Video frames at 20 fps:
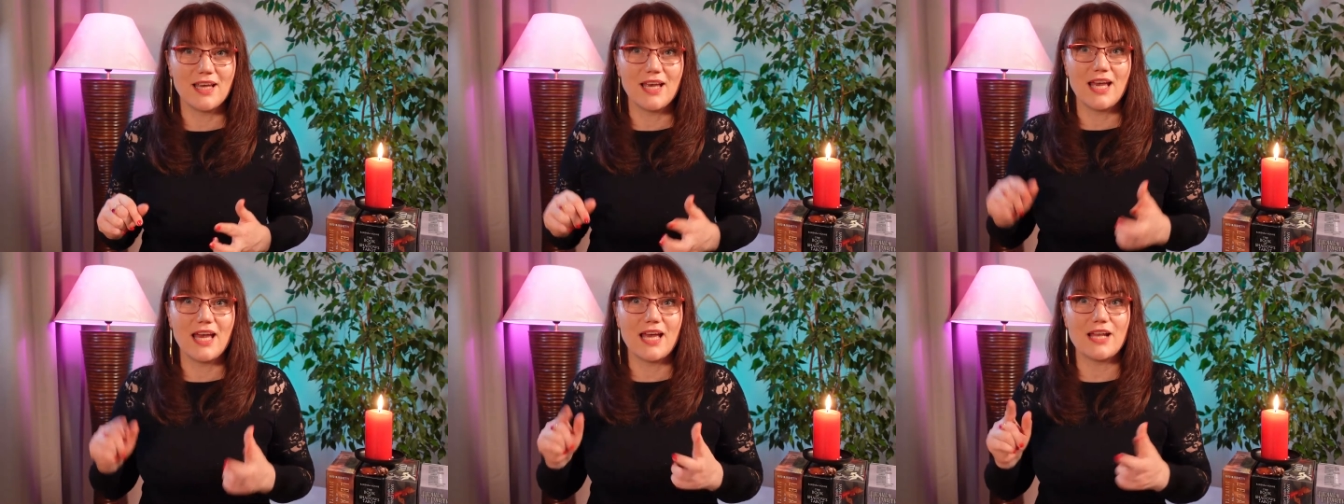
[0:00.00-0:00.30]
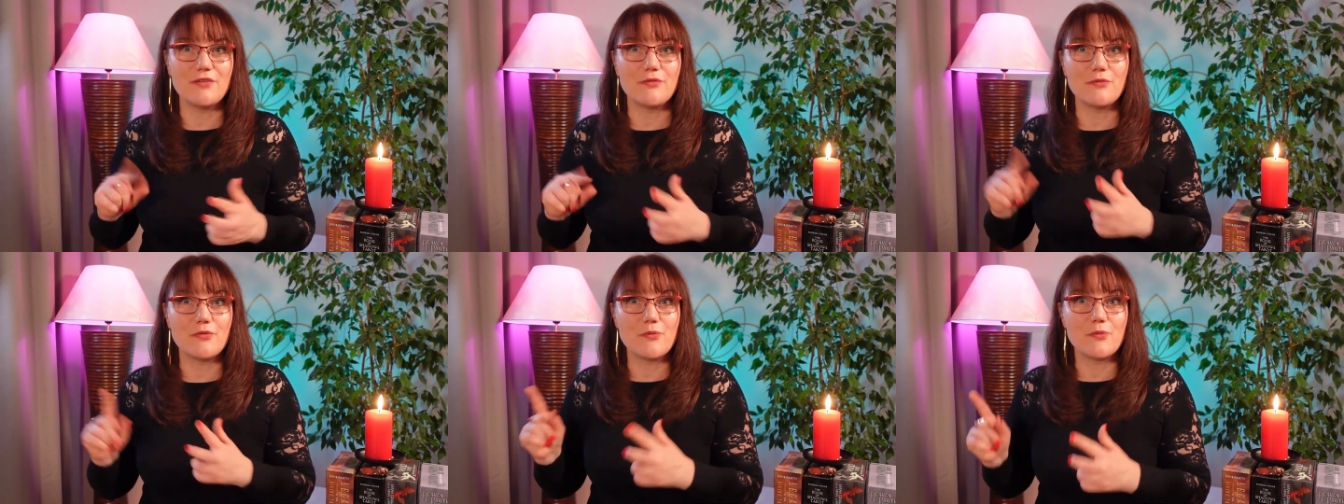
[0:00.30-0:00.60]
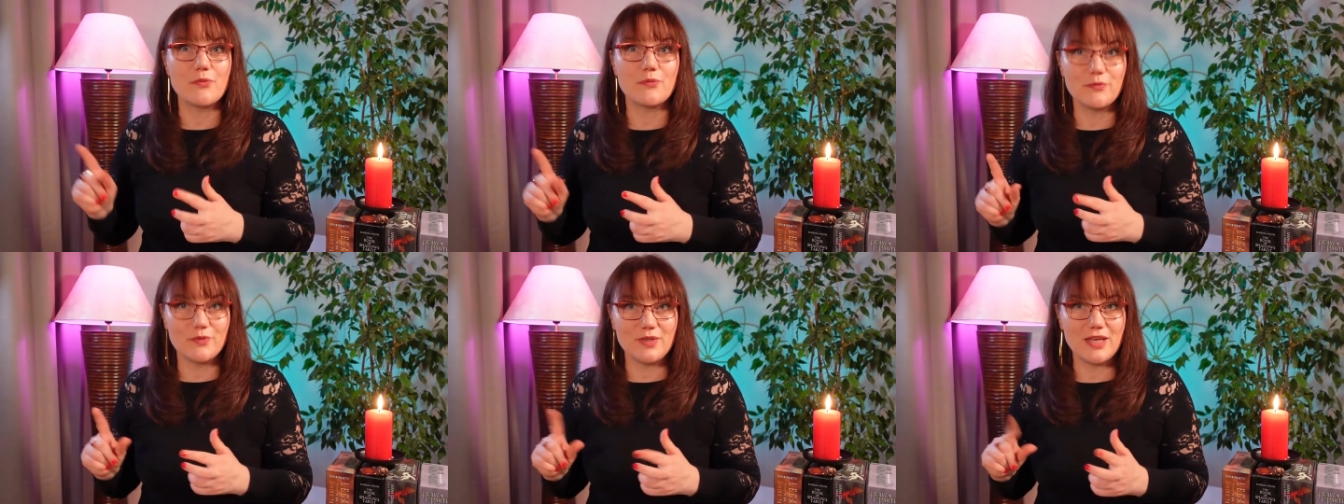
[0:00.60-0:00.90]
And
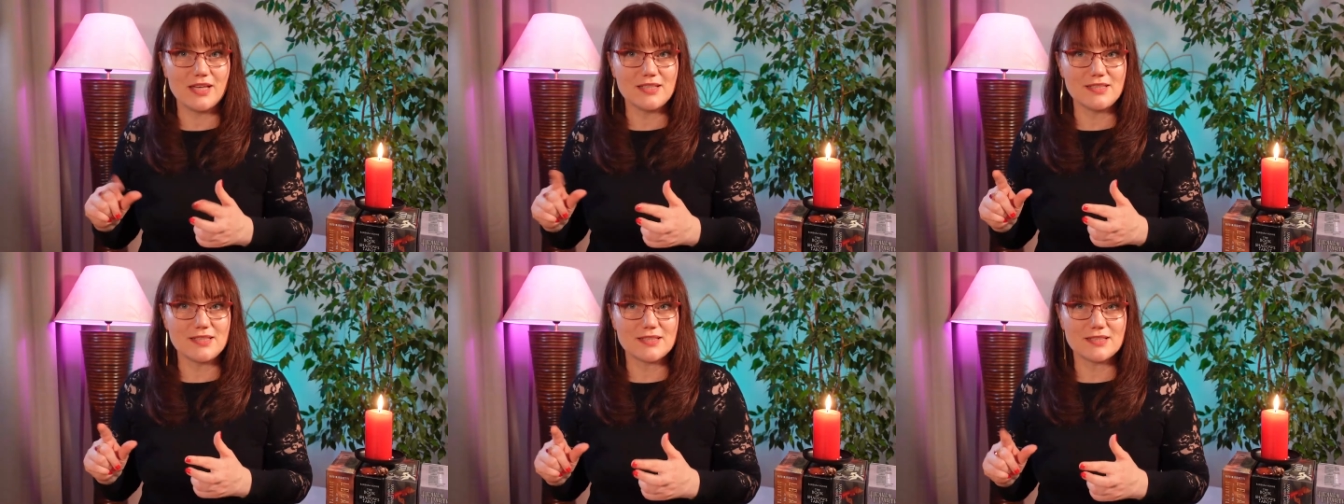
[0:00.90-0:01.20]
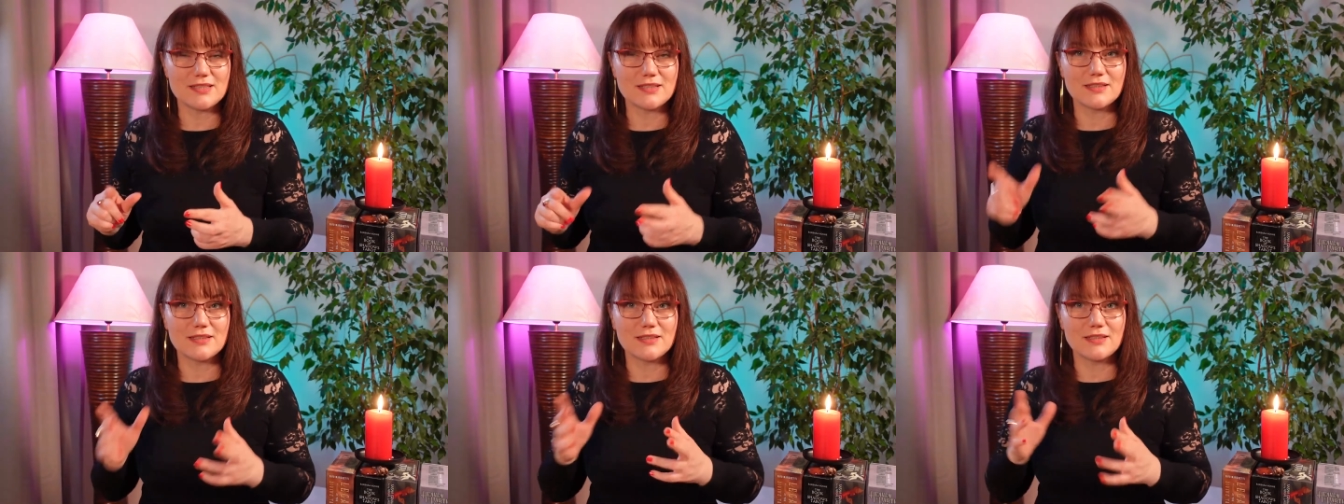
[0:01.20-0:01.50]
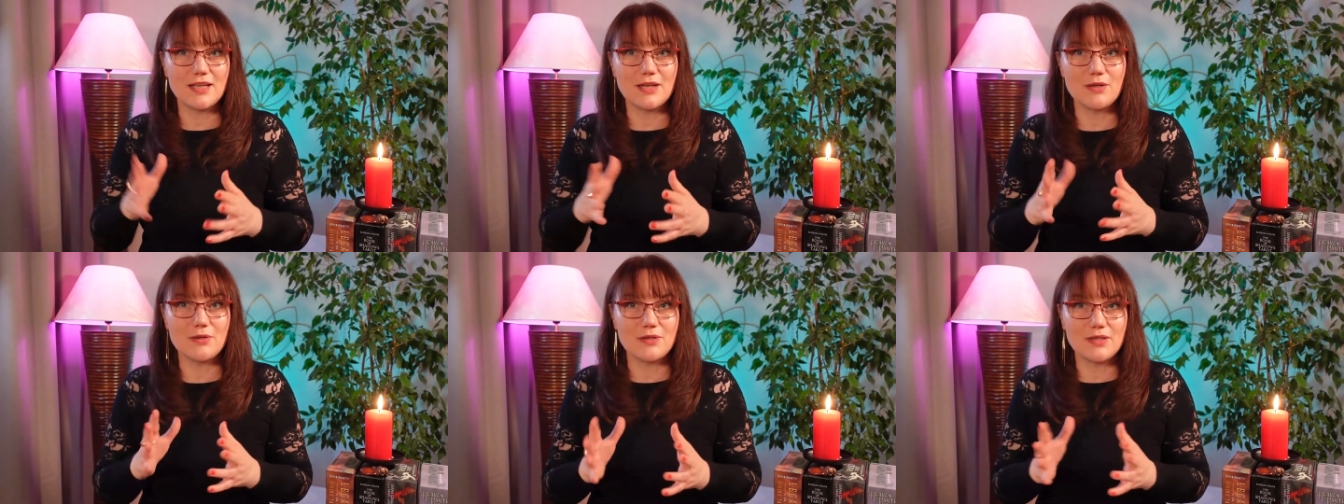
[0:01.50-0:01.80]
yes,
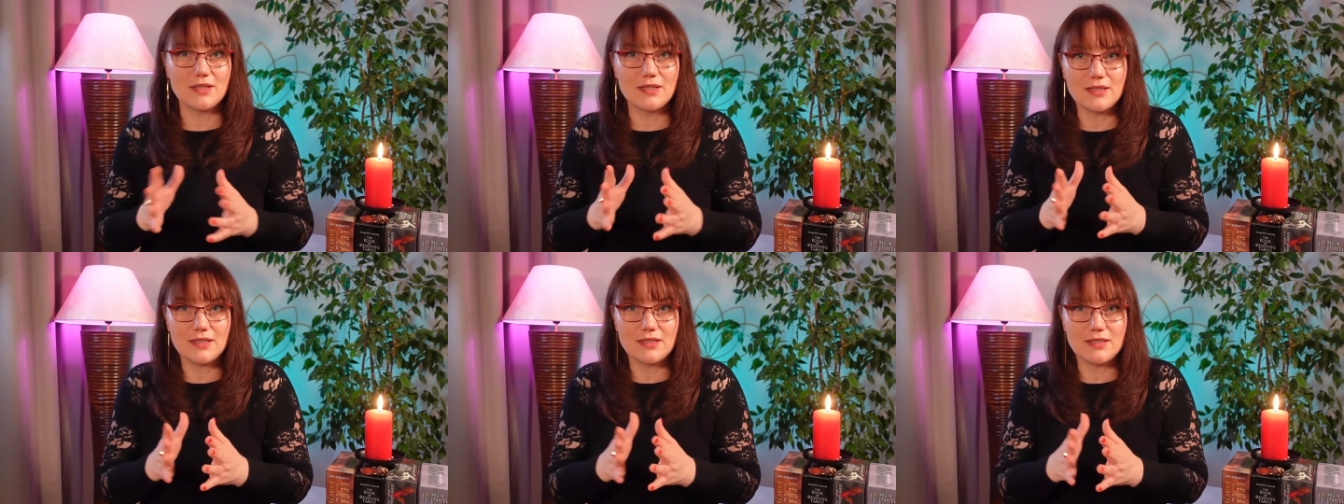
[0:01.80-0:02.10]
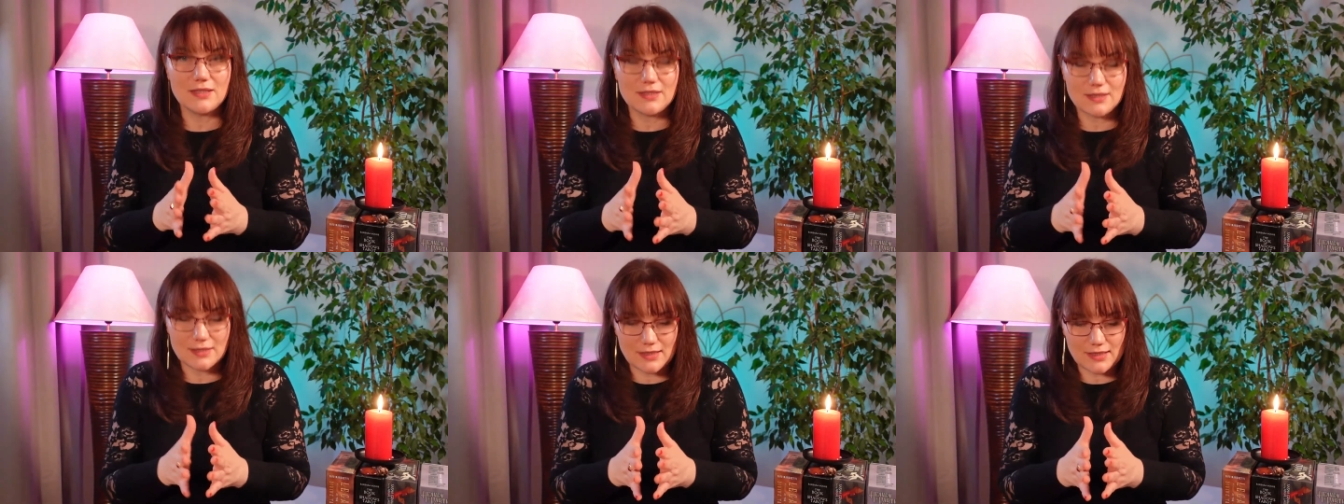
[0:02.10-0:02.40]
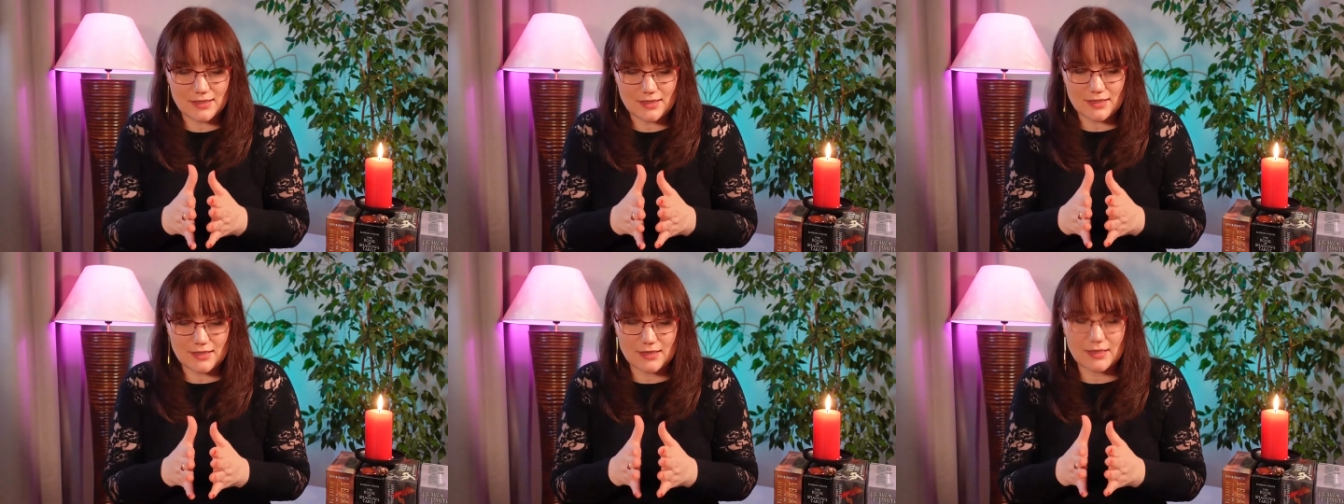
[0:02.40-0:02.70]

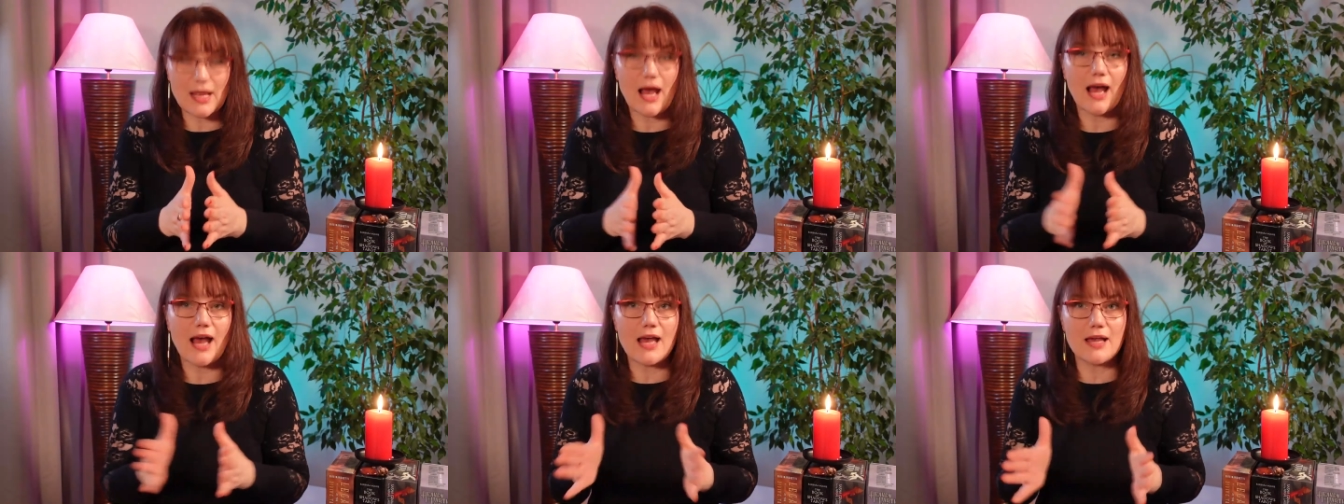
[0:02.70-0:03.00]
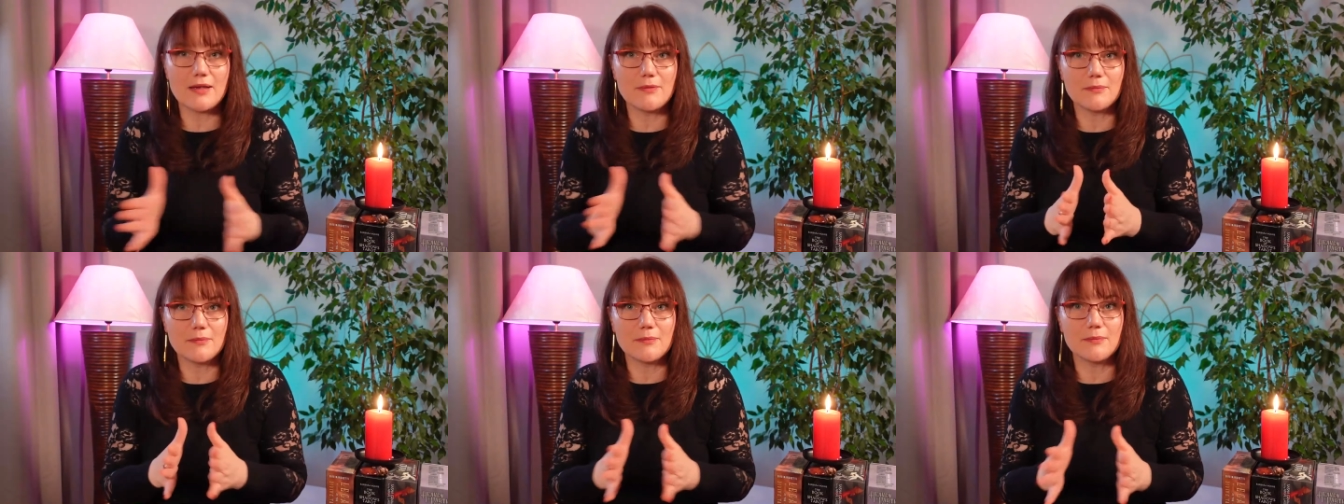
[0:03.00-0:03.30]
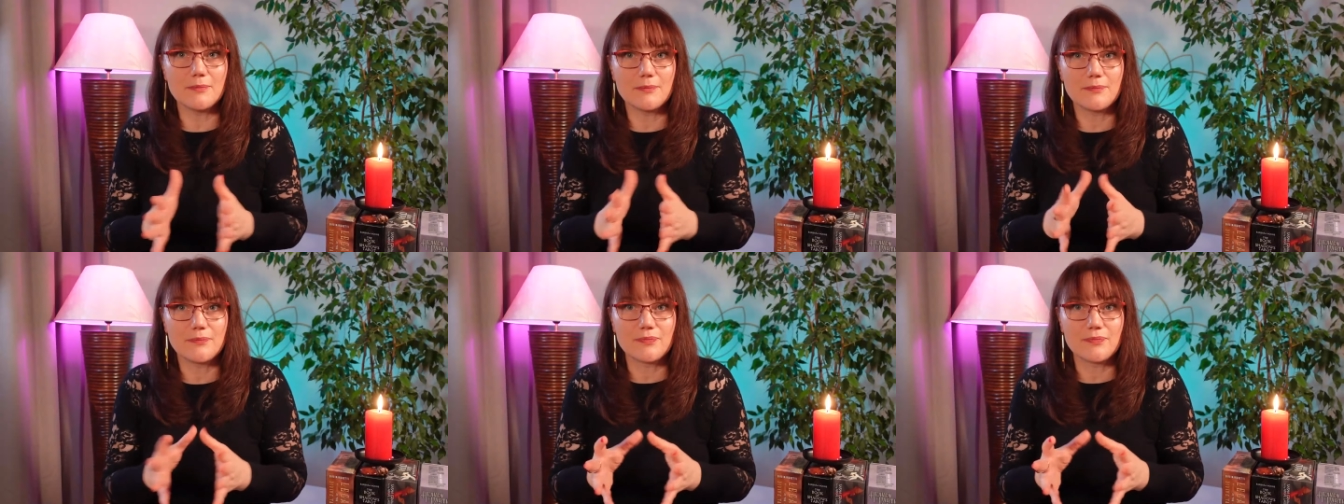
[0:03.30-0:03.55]
the time